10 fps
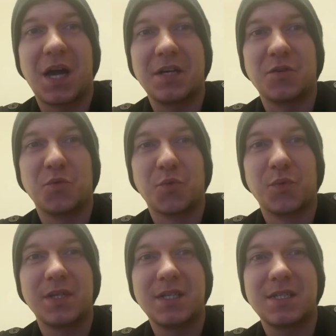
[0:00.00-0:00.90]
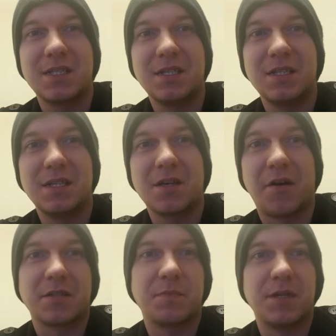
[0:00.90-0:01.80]
I don't really see the
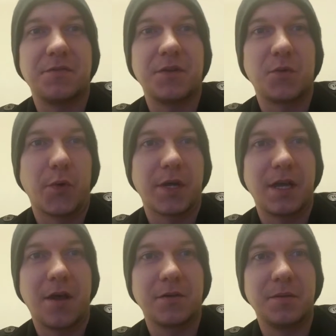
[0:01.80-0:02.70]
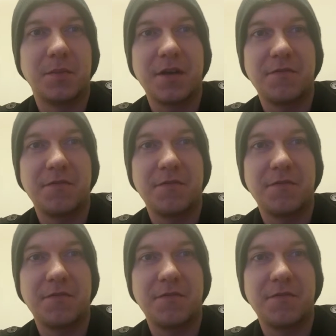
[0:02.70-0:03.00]
cost benefit working out in my